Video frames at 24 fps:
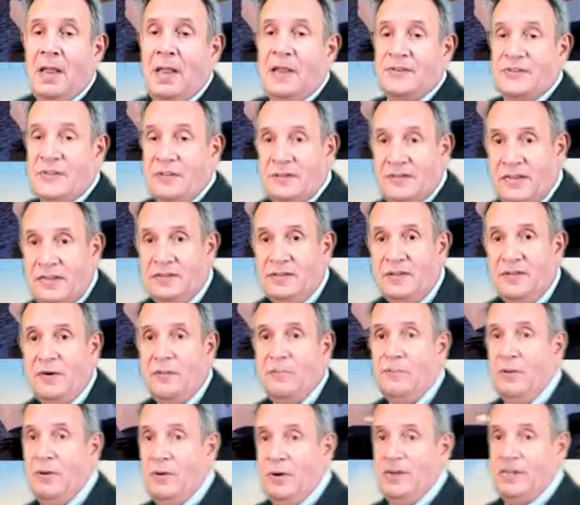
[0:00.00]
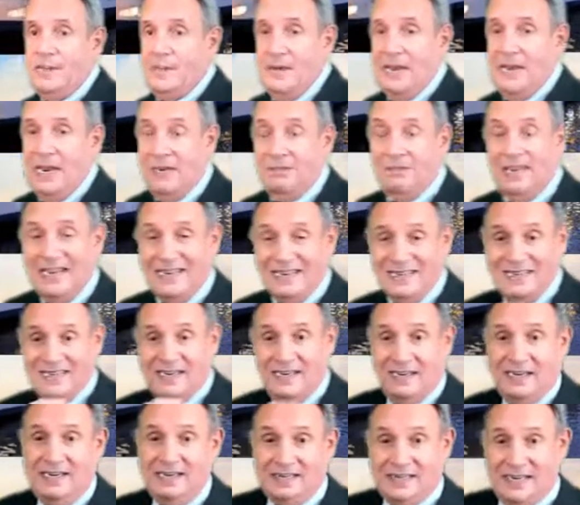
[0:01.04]
So these little ports became like
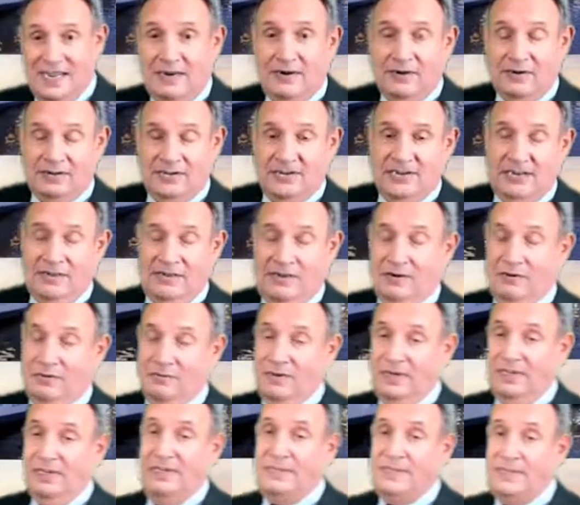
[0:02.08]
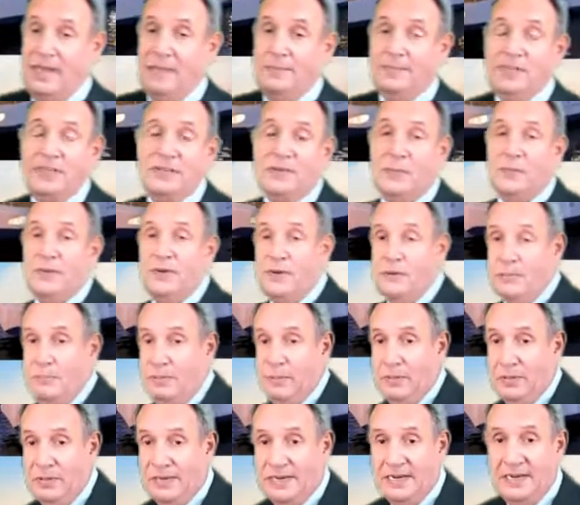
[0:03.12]
city centers, and they're really something. So when you
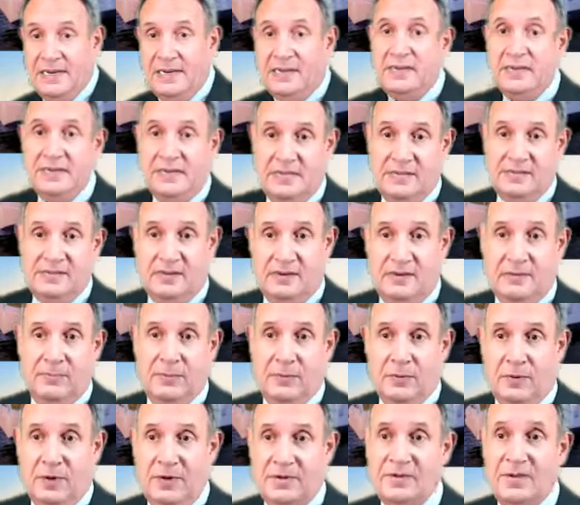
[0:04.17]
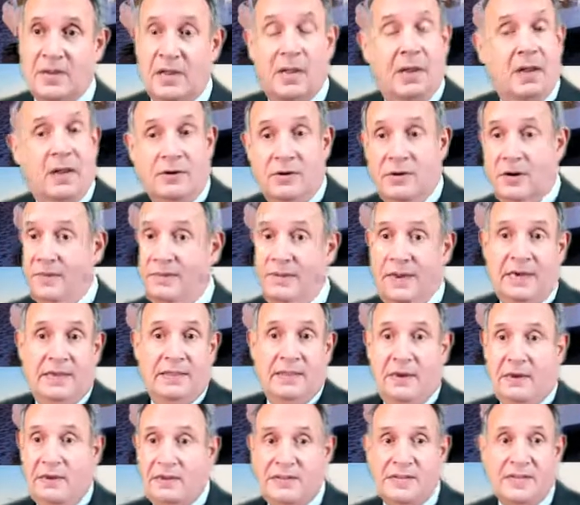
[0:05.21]
pull into these little ports, you're already
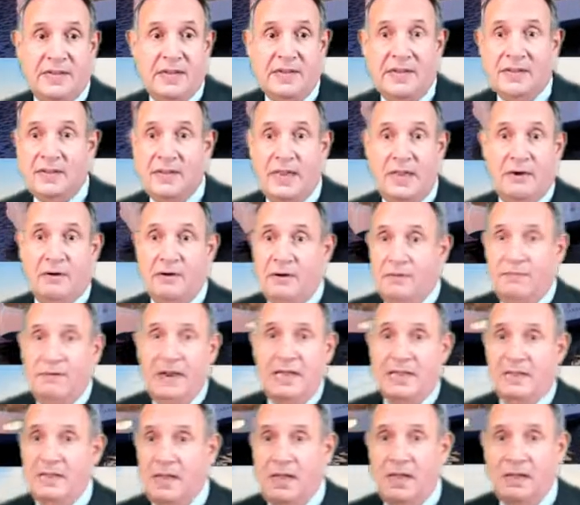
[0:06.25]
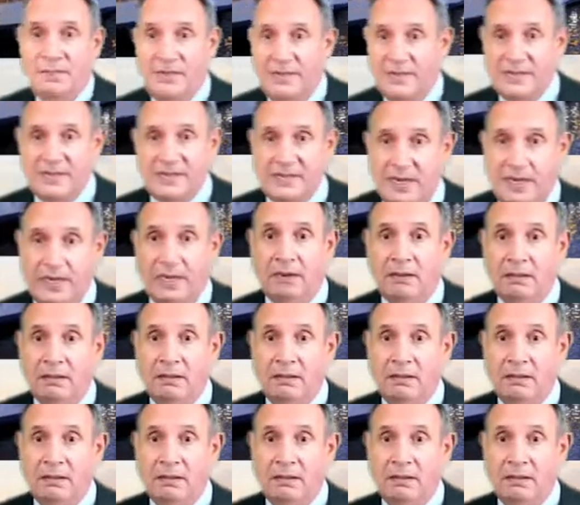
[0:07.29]
there in city center. You're right in the hub of the city.